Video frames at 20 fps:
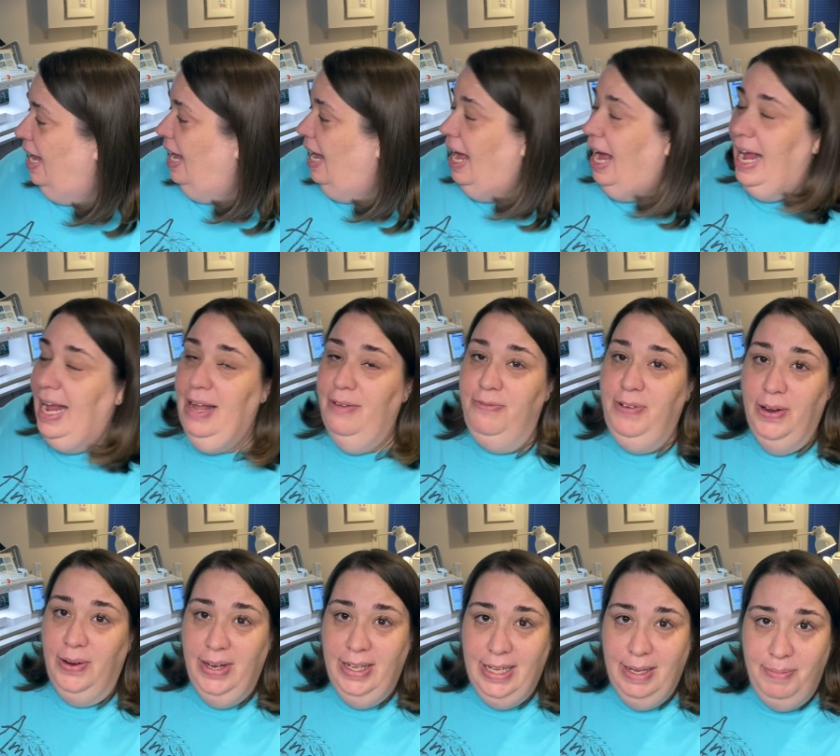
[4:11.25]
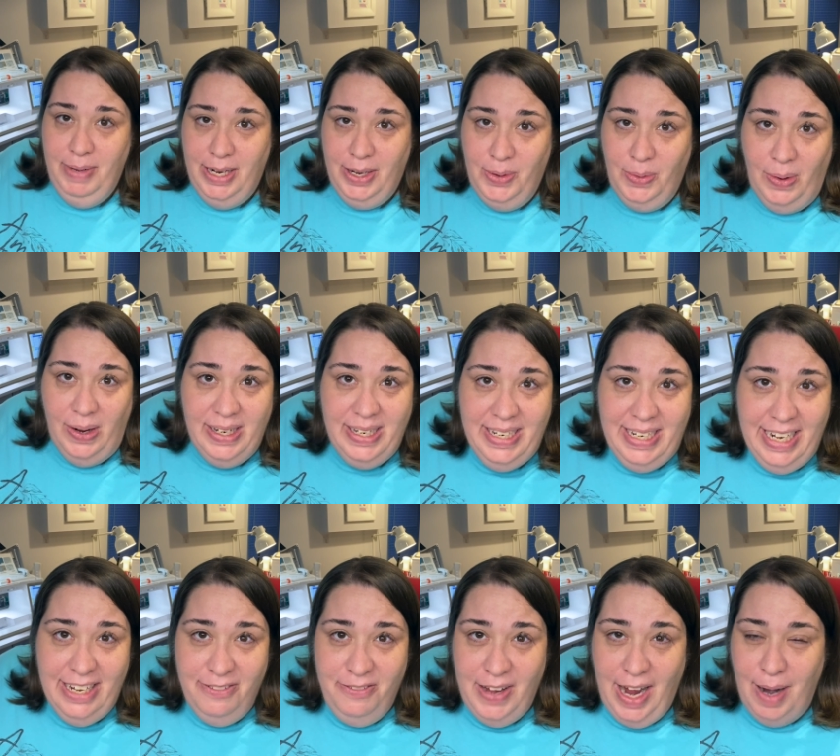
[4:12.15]
I have very limited quantity
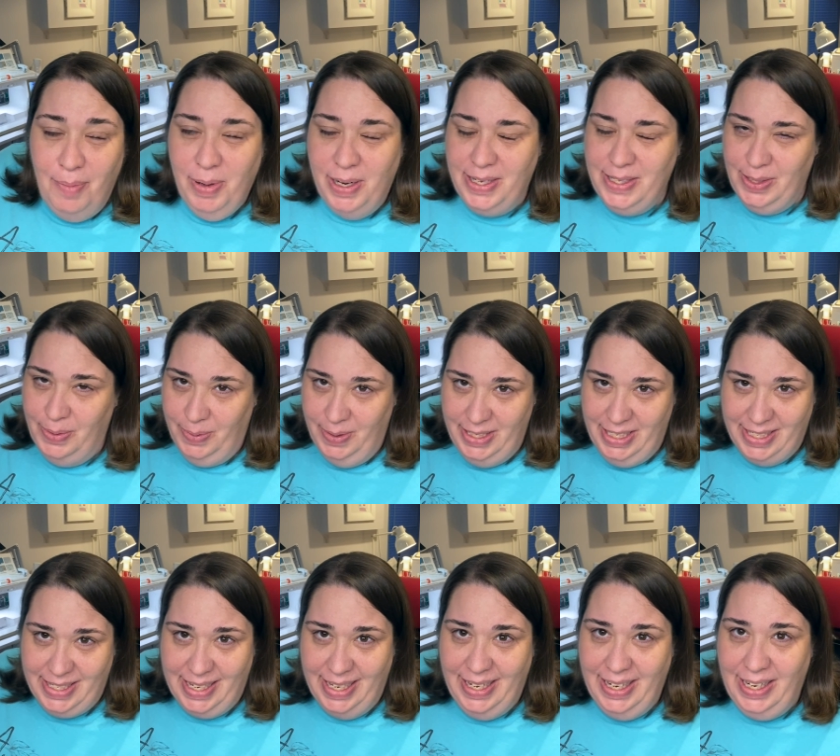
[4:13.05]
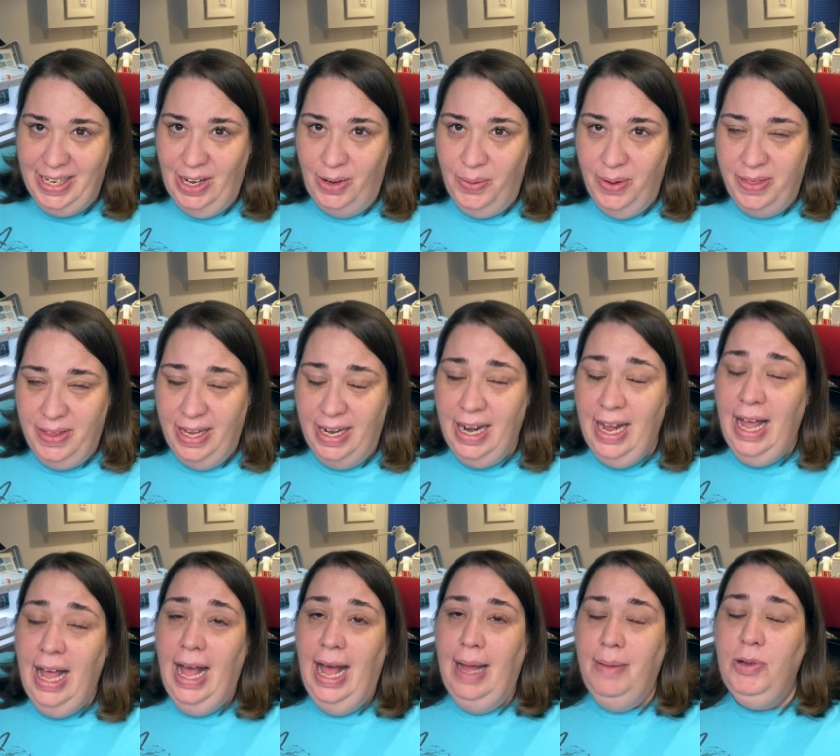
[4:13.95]
of fabric, so we're just going to go with it.
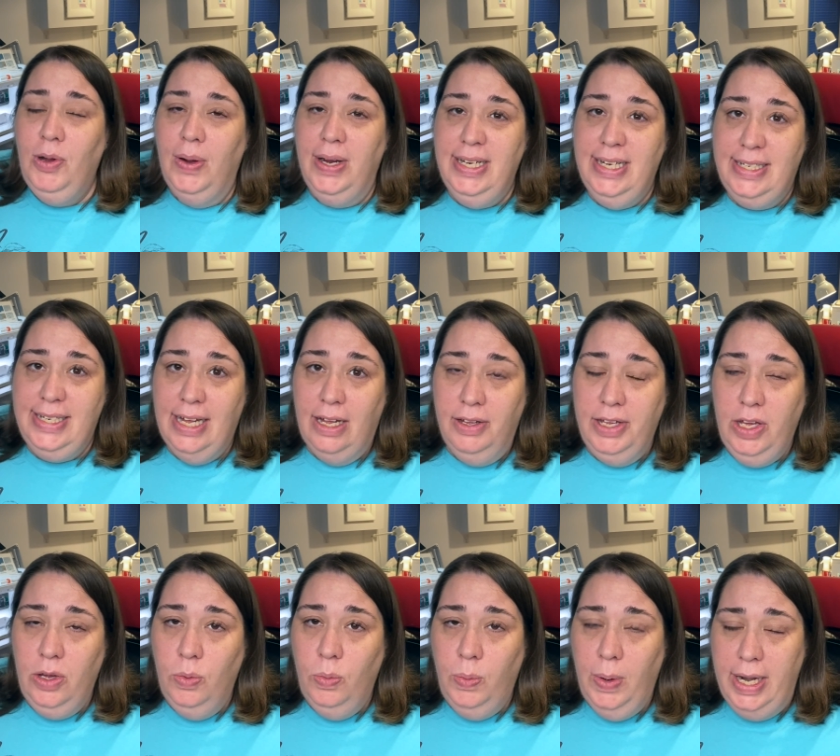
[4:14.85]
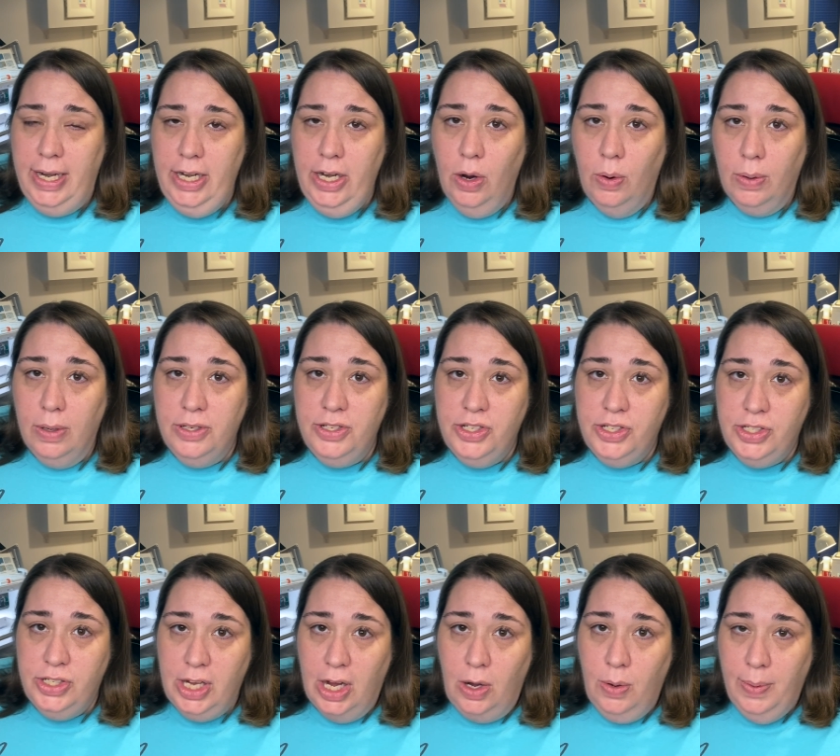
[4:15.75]
I'm going to tell you, when you're
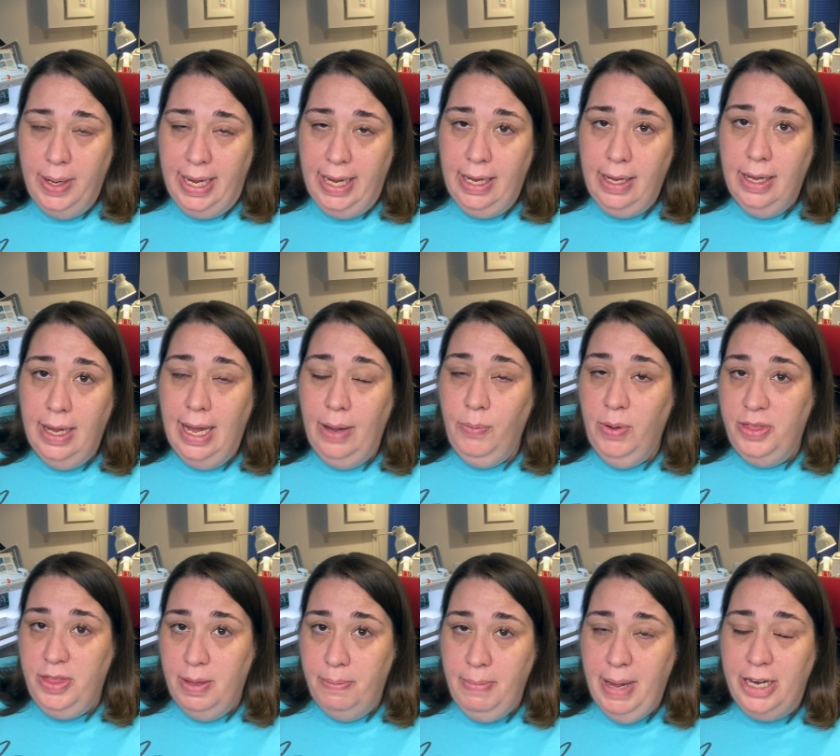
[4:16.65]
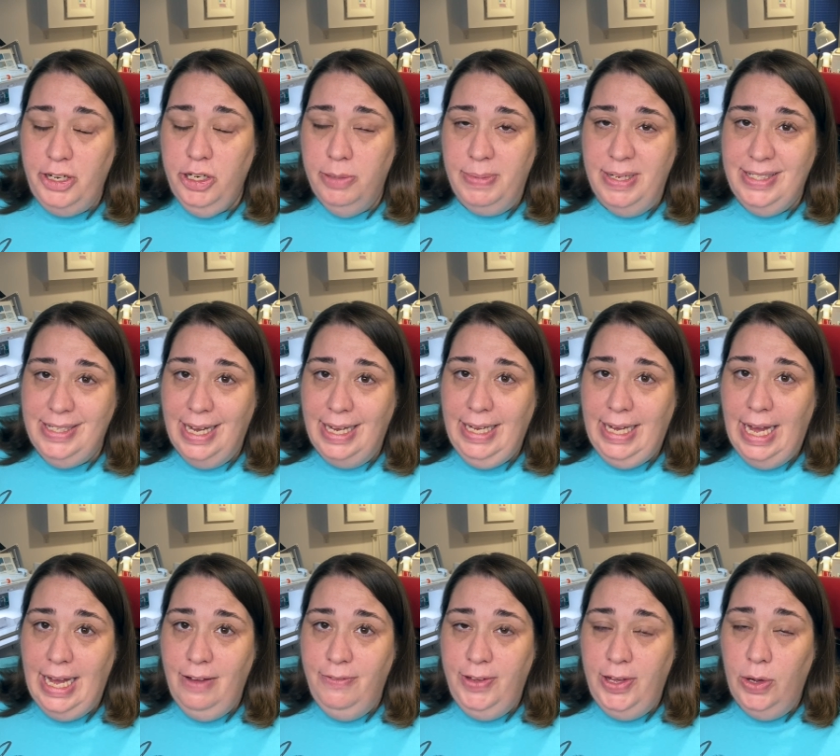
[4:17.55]
sewing with the measurements I
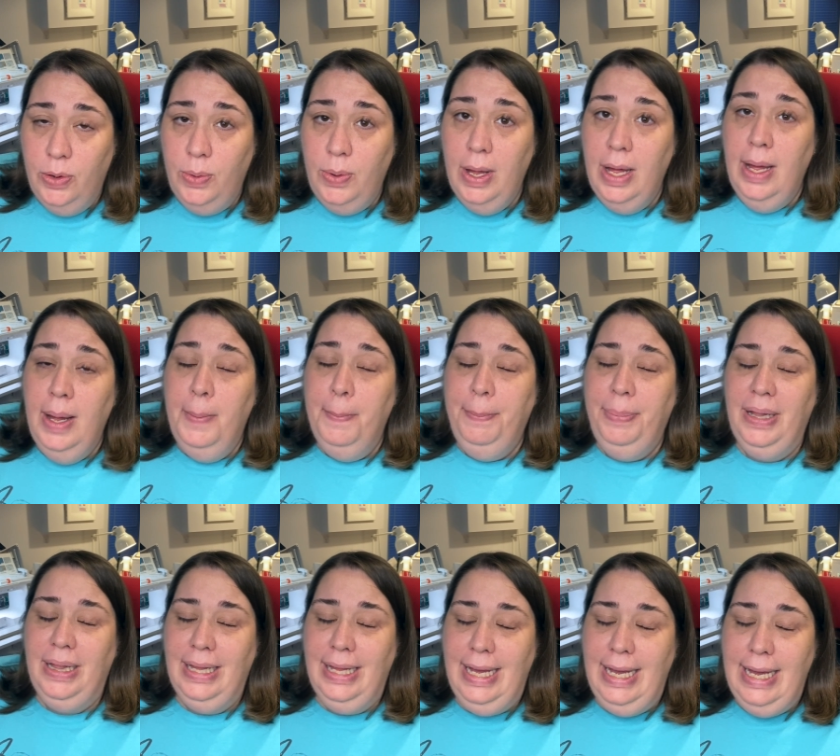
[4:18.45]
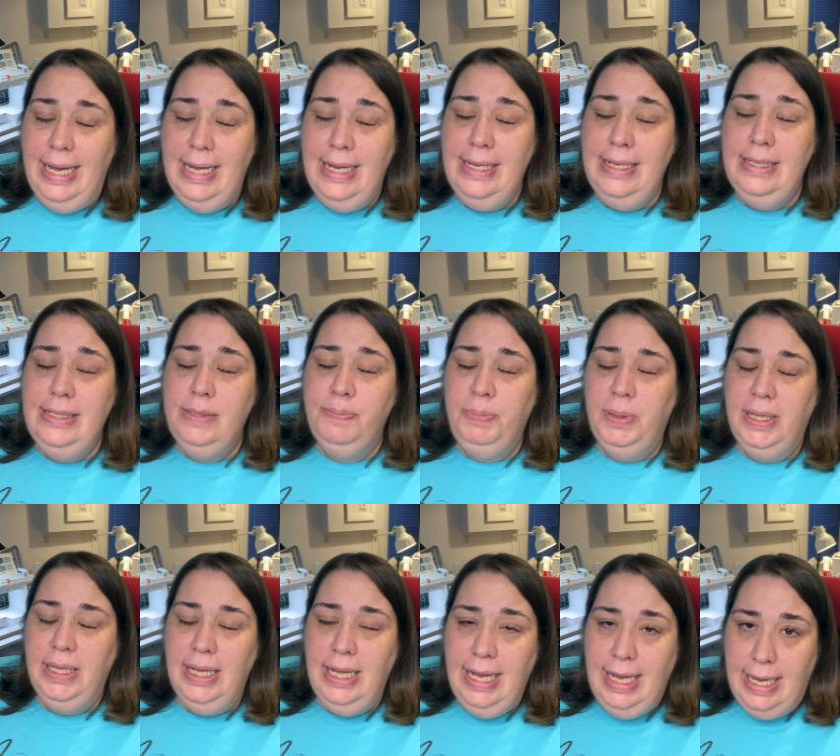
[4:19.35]
gave you, please,
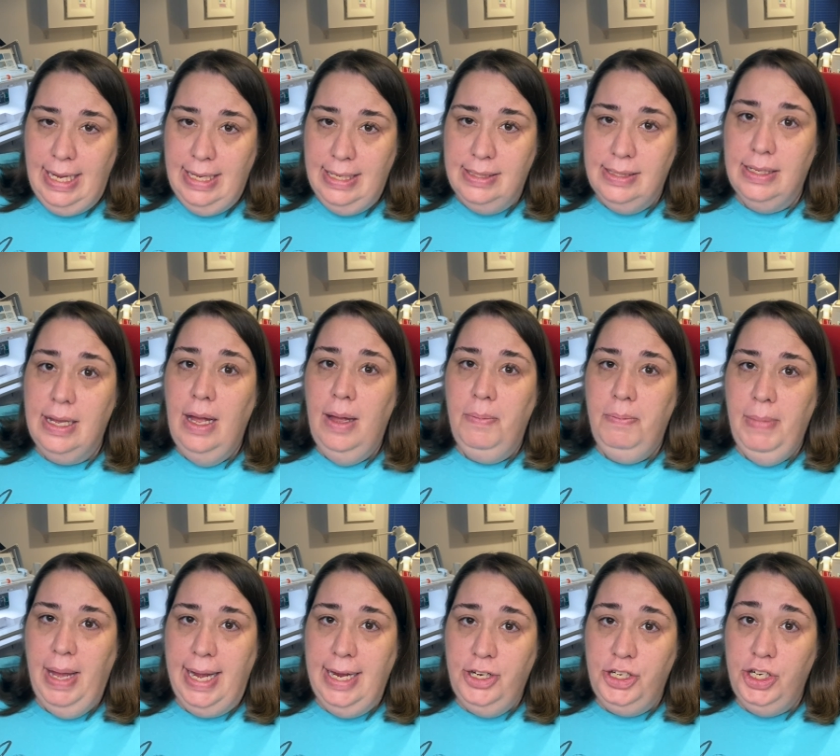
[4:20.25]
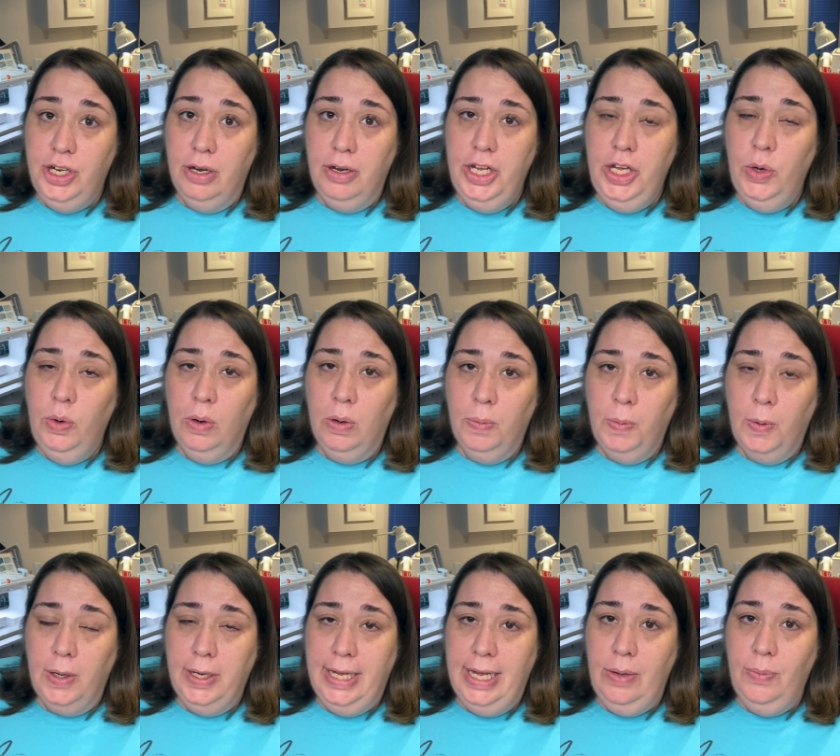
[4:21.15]
please make sure you are
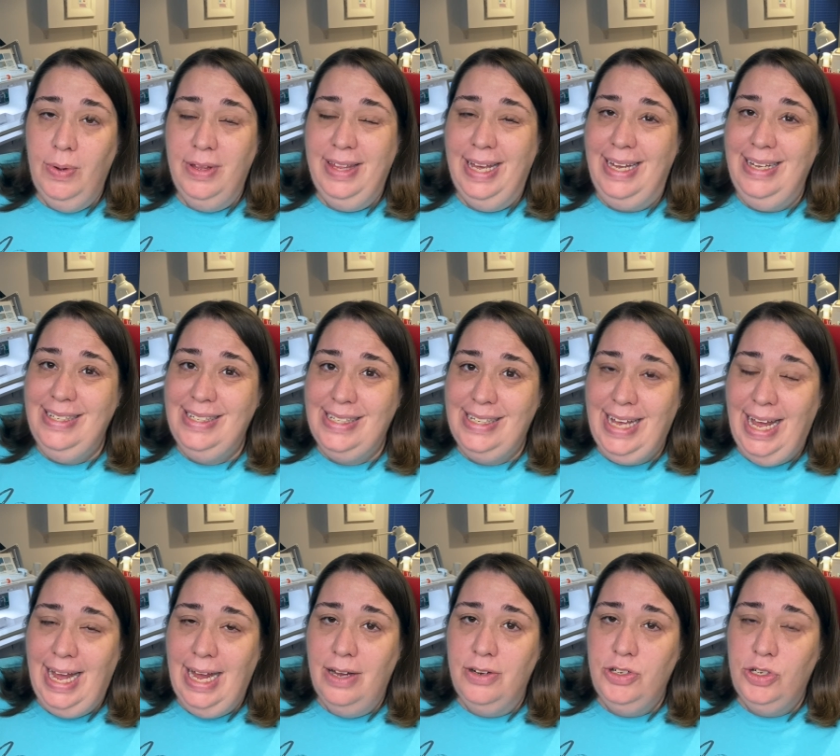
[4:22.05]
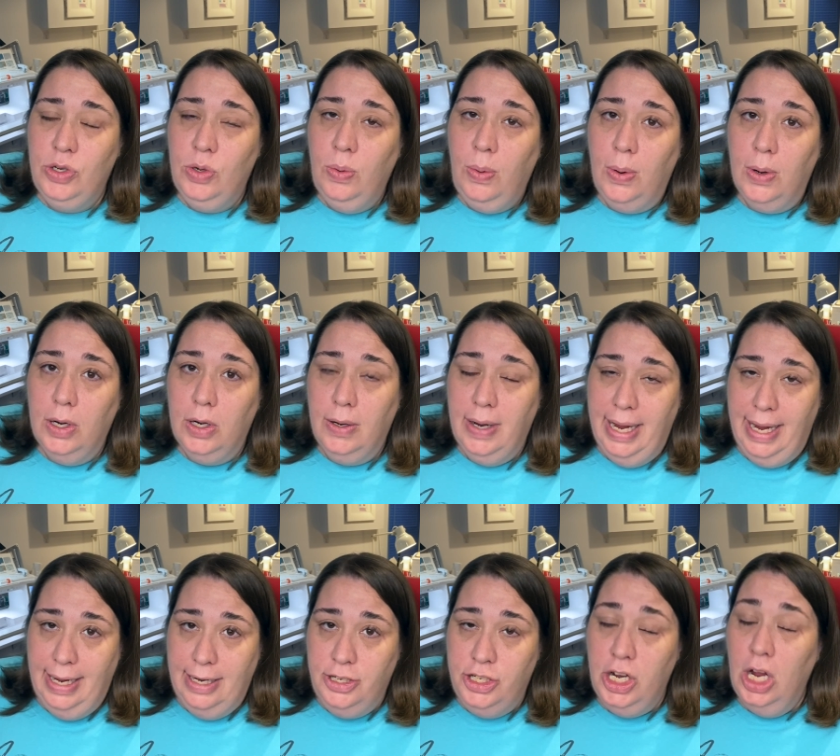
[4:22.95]
working with a scant 1/4
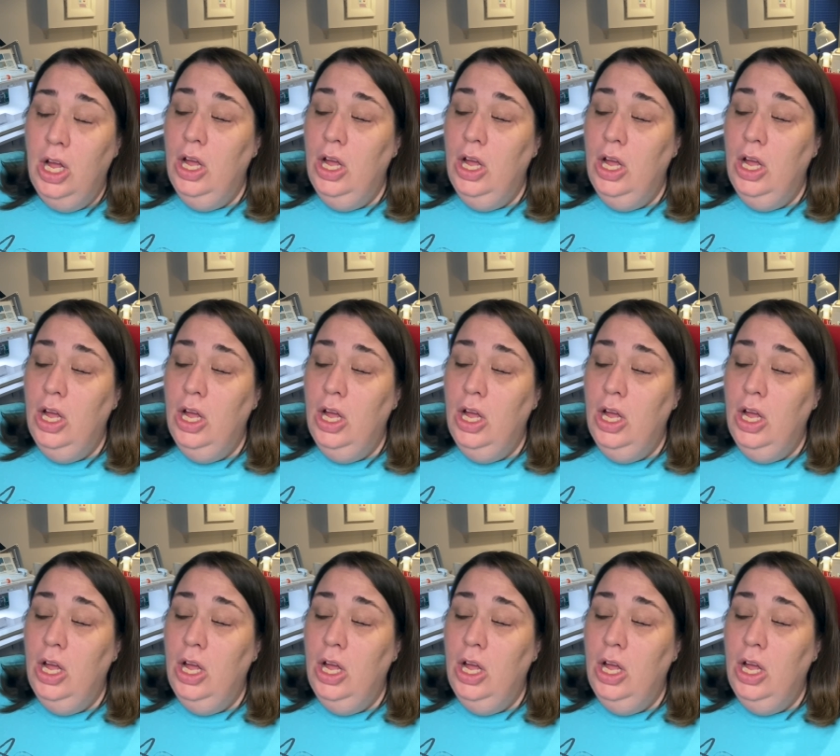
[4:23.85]
inch.